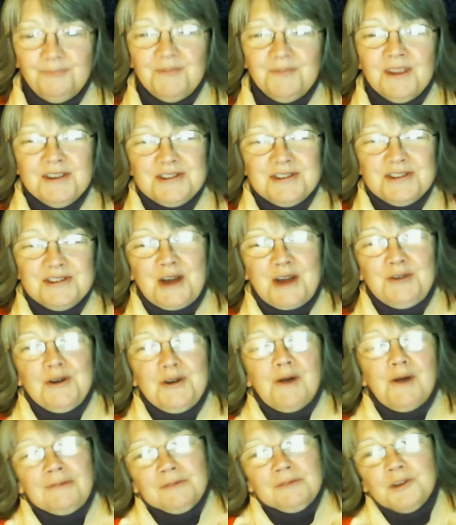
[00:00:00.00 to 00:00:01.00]
So
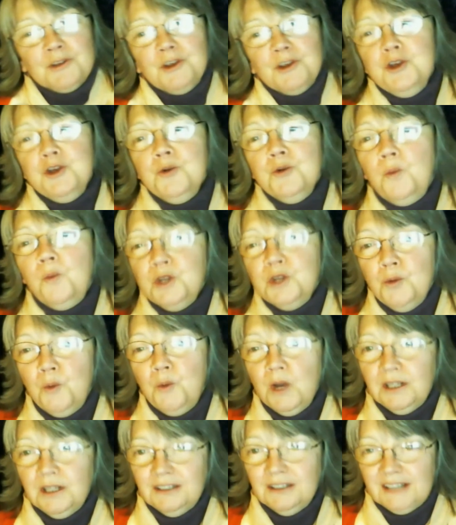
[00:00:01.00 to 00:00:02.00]
you
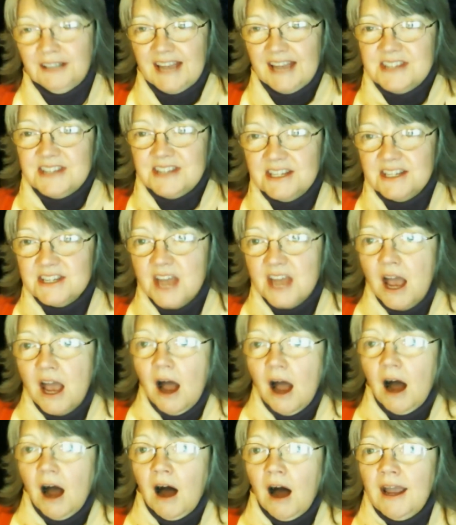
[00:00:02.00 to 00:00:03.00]
will get it.
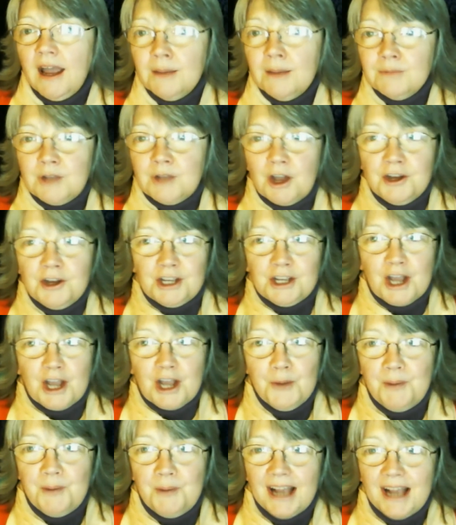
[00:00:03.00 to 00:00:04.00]
I am going to go
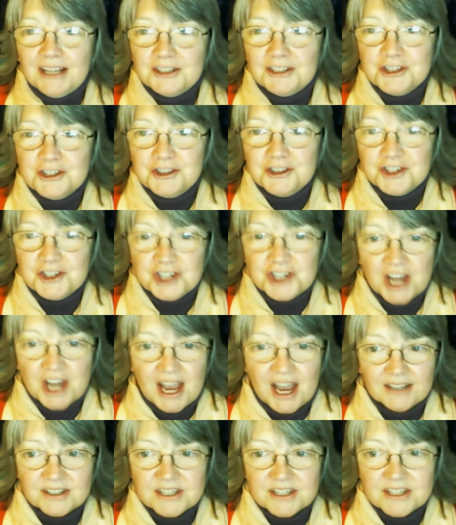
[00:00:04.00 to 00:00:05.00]
back to the chat,
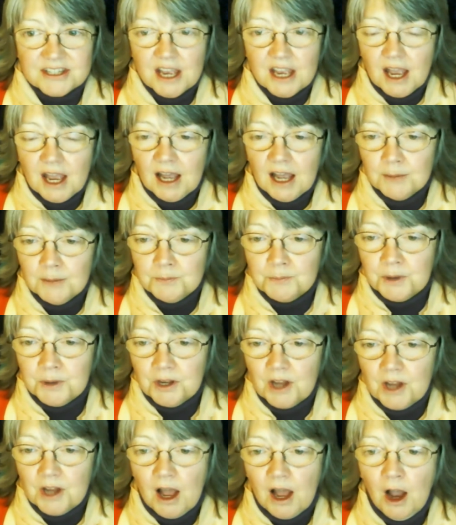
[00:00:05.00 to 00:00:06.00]
but
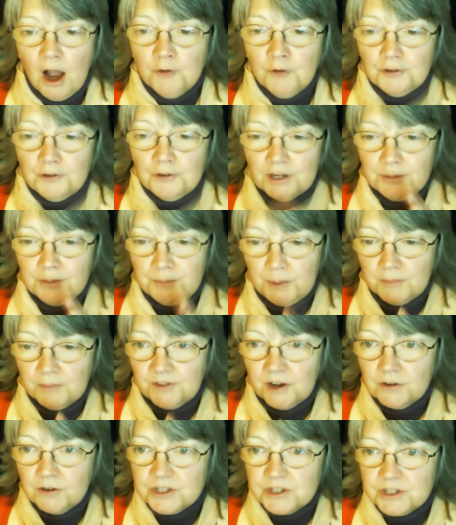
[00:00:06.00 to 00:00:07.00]
hopefully
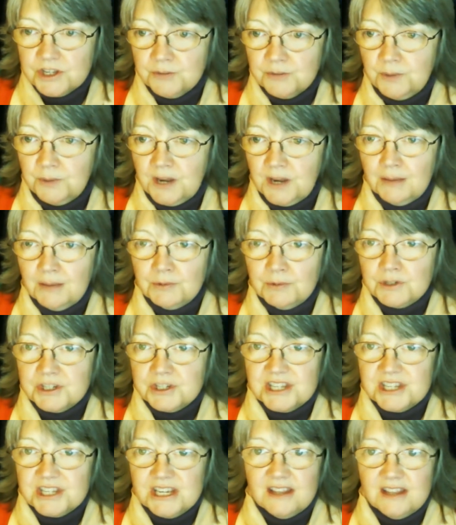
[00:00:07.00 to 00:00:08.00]
folks have been able to
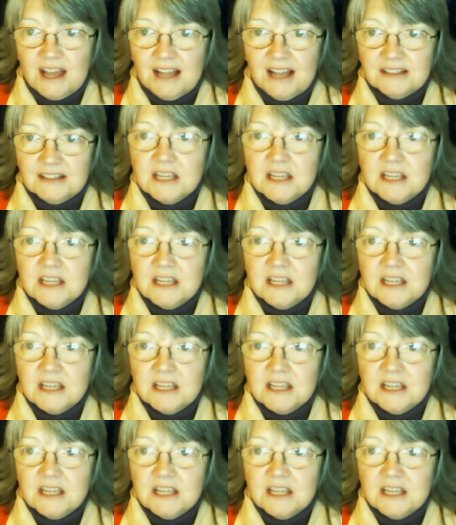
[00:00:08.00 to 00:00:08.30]
see that.